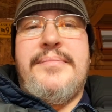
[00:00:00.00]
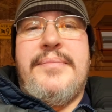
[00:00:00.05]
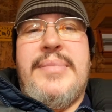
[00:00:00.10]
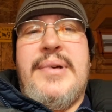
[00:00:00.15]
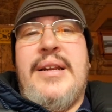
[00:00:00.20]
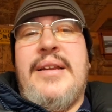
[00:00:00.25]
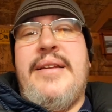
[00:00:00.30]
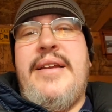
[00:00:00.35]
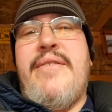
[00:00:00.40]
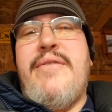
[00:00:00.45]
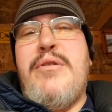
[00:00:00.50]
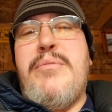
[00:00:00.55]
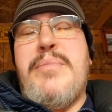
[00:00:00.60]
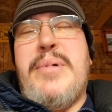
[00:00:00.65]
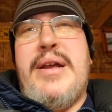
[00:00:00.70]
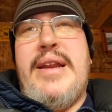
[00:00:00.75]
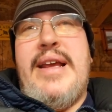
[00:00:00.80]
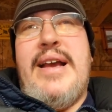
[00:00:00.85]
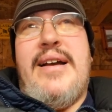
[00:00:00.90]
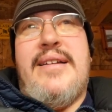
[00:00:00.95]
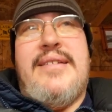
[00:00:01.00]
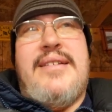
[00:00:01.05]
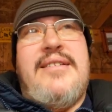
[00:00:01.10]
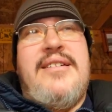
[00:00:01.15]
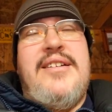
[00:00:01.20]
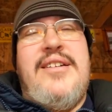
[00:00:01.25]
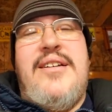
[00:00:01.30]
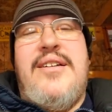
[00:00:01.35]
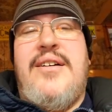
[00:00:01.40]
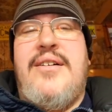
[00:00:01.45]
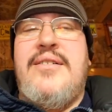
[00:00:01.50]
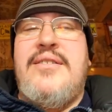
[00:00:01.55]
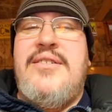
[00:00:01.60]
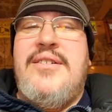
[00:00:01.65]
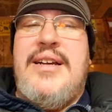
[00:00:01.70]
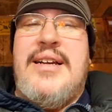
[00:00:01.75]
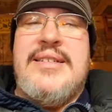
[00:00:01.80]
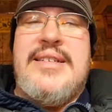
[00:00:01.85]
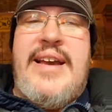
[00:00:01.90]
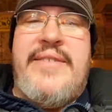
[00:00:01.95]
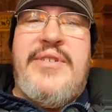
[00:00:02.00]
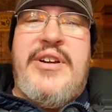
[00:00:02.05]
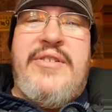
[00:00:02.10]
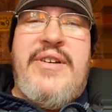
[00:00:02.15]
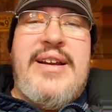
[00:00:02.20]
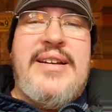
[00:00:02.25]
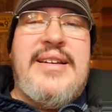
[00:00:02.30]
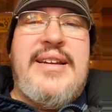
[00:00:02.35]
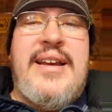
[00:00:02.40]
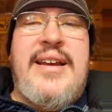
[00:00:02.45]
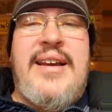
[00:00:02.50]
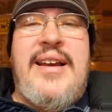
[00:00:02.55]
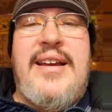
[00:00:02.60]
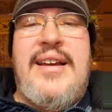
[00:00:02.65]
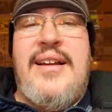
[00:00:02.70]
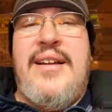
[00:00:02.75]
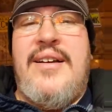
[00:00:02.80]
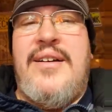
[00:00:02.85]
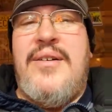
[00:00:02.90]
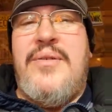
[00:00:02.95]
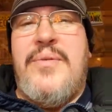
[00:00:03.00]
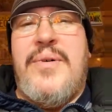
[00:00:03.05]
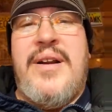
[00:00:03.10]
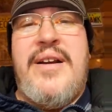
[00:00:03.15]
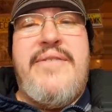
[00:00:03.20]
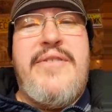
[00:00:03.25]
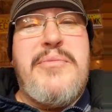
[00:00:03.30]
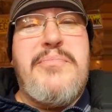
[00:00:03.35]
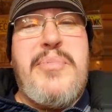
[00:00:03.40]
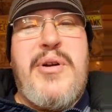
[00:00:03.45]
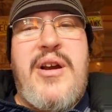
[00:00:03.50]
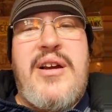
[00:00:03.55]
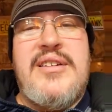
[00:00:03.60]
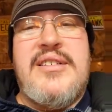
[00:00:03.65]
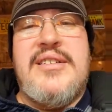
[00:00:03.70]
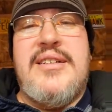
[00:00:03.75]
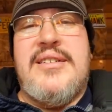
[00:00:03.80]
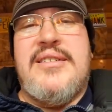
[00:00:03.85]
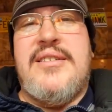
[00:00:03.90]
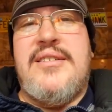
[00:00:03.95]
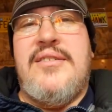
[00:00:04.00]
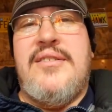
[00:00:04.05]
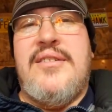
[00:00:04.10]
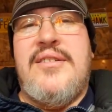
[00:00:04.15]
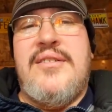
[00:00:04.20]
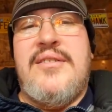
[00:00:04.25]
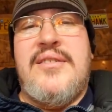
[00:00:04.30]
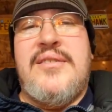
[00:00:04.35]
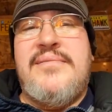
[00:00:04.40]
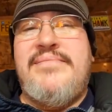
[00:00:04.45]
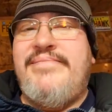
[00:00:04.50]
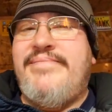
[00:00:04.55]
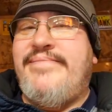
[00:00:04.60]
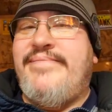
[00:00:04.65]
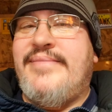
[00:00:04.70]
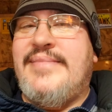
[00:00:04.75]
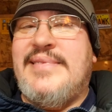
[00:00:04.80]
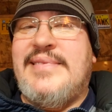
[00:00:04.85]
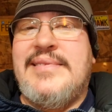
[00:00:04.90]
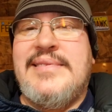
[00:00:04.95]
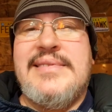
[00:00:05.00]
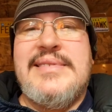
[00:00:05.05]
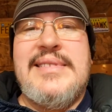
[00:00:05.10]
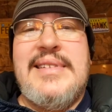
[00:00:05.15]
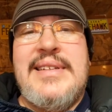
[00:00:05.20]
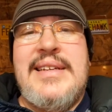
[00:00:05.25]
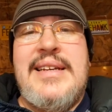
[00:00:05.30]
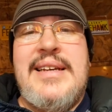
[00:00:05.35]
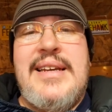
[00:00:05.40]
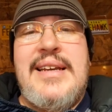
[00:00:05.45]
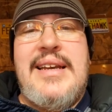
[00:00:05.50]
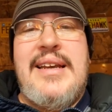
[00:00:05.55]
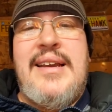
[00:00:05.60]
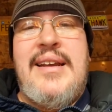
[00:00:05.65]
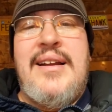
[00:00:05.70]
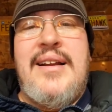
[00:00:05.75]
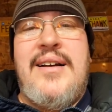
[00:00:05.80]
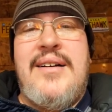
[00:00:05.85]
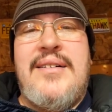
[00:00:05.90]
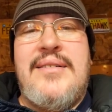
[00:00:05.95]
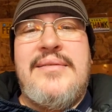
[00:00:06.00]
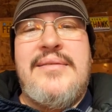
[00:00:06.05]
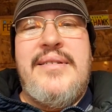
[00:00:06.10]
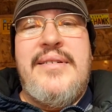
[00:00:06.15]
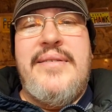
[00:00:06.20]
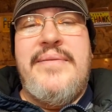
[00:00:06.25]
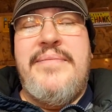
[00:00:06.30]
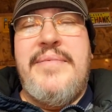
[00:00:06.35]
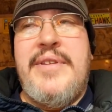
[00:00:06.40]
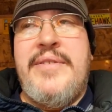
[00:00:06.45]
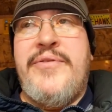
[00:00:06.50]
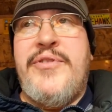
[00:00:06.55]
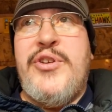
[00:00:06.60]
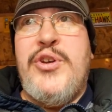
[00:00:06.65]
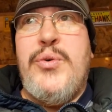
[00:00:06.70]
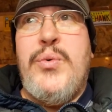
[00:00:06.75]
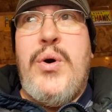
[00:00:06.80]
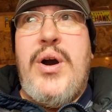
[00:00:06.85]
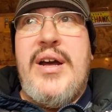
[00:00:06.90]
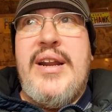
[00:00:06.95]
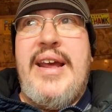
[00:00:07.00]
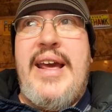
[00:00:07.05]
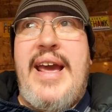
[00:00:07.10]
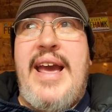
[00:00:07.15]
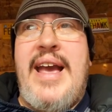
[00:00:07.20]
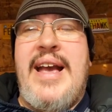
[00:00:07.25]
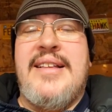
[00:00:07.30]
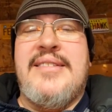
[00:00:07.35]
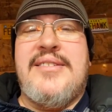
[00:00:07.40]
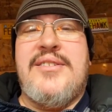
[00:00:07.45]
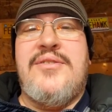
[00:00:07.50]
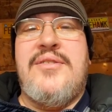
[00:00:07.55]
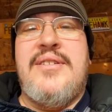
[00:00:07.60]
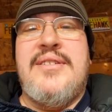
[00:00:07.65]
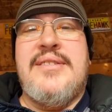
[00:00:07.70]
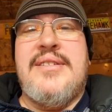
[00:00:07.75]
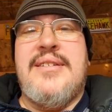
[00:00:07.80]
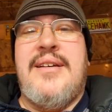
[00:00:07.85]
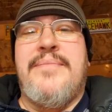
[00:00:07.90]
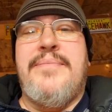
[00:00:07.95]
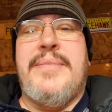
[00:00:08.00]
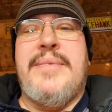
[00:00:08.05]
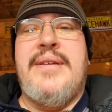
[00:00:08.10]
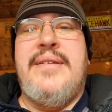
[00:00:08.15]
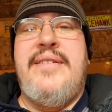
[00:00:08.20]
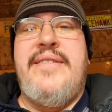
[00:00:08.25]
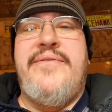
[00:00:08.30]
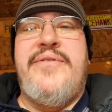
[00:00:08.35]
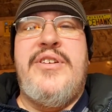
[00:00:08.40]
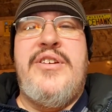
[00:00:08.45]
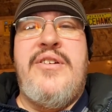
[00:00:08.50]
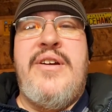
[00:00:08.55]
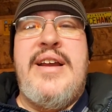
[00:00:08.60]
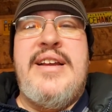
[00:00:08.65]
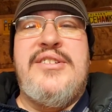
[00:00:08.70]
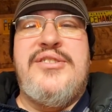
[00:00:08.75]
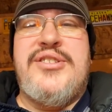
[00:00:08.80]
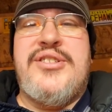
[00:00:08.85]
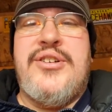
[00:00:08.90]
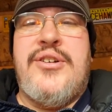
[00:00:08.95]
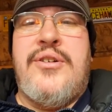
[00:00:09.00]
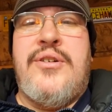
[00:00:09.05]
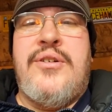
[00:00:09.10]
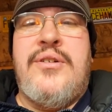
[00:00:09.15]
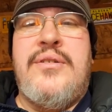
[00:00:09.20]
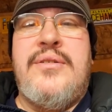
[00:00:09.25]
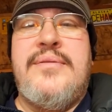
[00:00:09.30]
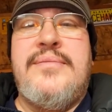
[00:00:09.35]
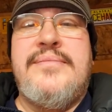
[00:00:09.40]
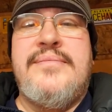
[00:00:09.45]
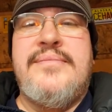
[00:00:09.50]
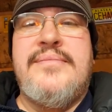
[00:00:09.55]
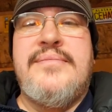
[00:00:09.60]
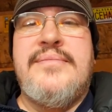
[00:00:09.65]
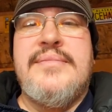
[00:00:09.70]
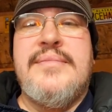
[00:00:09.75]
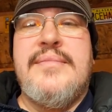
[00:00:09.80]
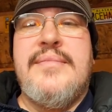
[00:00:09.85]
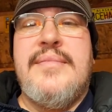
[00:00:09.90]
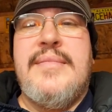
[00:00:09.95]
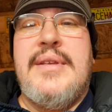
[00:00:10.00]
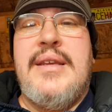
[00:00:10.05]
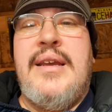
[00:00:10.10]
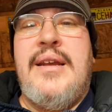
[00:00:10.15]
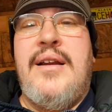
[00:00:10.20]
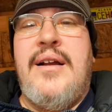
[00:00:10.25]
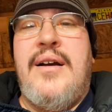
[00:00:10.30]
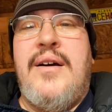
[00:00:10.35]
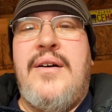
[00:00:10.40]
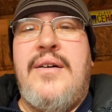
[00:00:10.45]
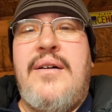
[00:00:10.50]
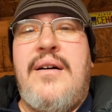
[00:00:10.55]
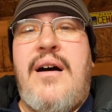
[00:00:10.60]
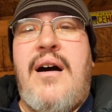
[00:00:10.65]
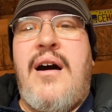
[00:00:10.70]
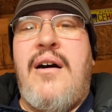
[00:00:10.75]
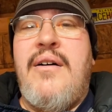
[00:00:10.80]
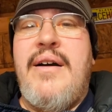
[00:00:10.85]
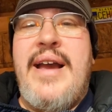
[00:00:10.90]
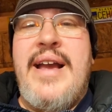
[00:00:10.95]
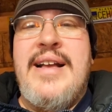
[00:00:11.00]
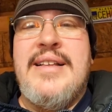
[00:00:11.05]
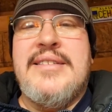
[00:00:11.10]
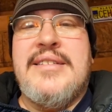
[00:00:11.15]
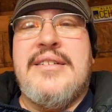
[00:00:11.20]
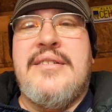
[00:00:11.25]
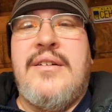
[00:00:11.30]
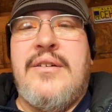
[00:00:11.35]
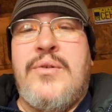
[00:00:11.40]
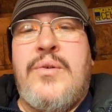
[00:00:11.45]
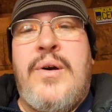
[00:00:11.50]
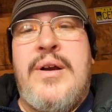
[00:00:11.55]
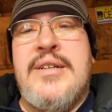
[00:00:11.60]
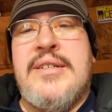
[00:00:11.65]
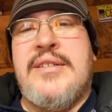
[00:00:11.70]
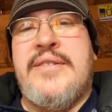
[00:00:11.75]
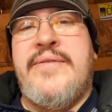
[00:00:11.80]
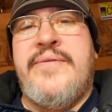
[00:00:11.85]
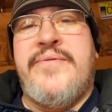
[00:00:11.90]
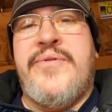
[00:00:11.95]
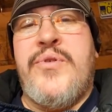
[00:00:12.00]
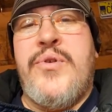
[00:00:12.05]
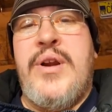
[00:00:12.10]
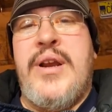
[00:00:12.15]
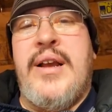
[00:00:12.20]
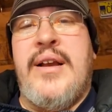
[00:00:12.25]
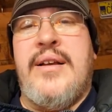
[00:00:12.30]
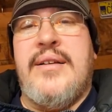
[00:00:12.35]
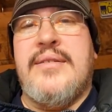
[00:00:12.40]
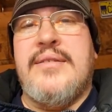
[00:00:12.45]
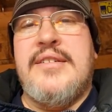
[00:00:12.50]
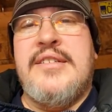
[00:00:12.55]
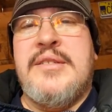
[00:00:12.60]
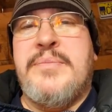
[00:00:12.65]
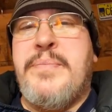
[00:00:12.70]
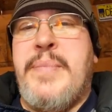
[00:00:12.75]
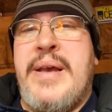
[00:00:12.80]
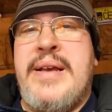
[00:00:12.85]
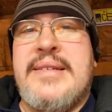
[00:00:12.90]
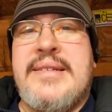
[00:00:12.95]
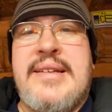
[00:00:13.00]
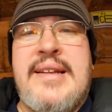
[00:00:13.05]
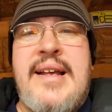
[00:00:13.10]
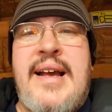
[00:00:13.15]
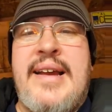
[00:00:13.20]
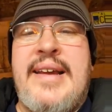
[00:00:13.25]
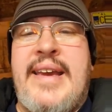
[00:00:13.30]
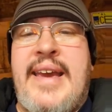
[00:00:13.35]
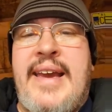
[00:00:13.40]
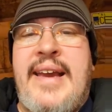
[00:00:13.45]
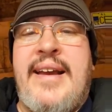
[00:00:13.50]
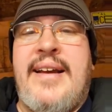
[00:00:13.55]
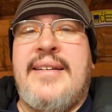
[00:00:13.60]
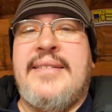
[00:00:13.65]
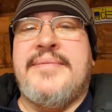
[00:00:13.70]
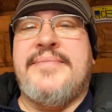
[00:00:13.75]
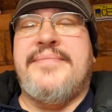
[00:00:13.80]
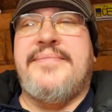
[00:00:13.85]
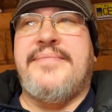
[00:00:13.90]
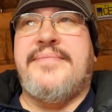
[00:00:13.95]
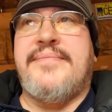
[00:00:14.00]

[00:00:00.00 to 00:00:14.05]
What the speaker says: But everybody out there, you know, you guys have a great day, you know, whatever projects you're doing. You know, if you want to answer on something, if you ain't sure, you know, I'll answer a question for you as best I can.